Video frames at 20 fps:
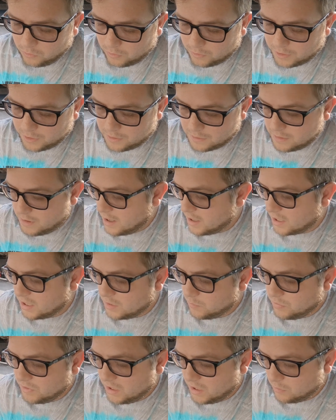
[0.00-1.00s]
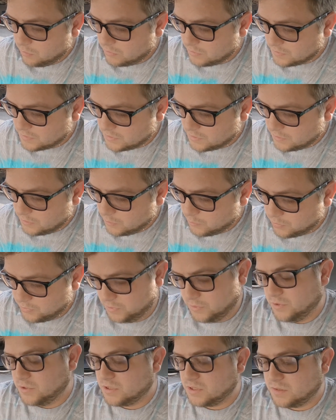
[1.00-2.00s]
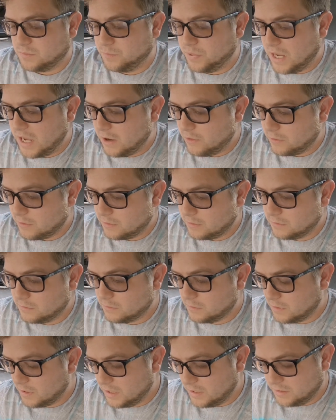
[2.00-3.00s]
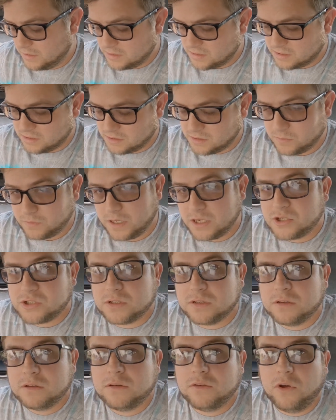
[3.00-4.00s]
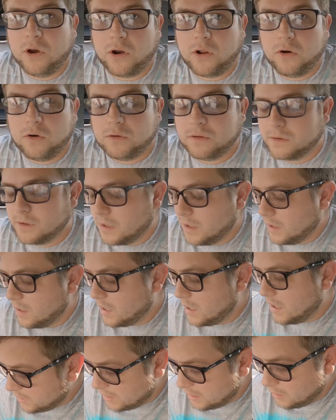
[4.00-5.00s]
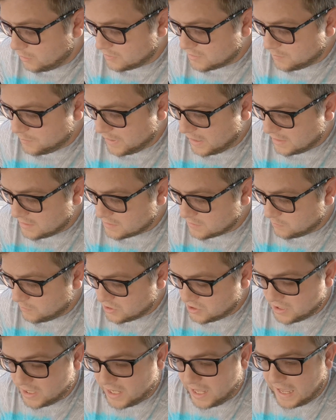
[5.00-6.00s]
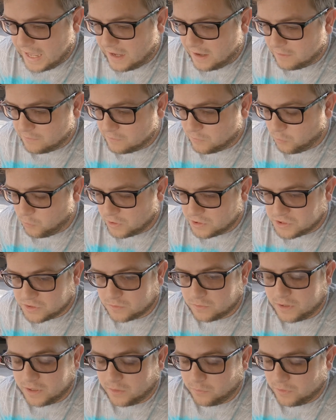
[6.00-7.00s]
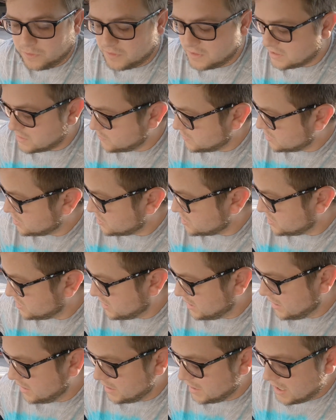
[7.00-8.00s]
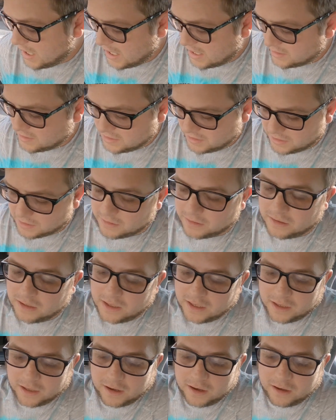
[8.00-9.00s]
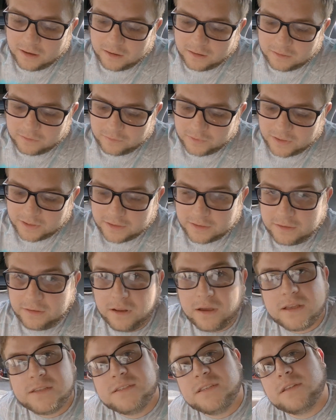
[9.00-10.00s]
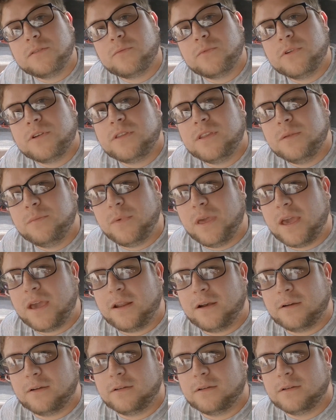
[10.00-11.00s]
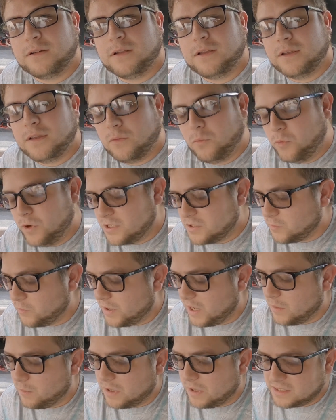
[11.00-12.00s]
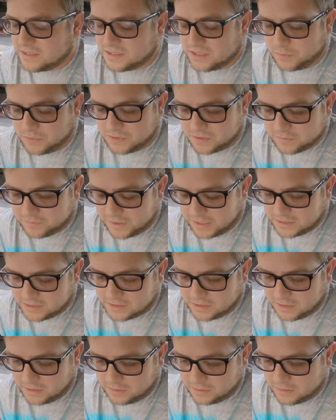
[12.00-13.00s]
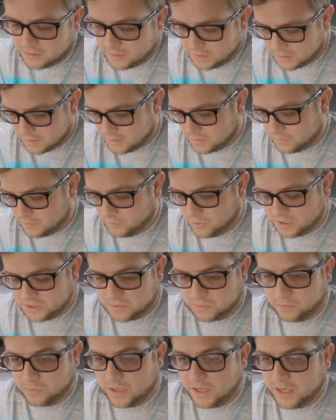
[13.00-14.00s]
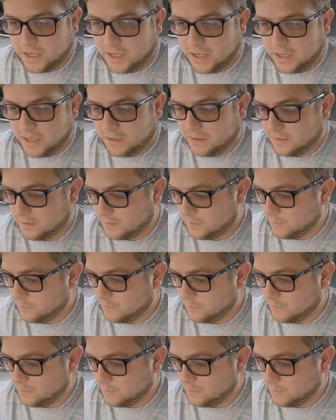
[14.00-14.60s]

or you're not gonna be able to produce power in this situation, not all. So it all depends what you have, what you're running with. This was just to get an idea of, does it really matter which way my sub is facing, which way,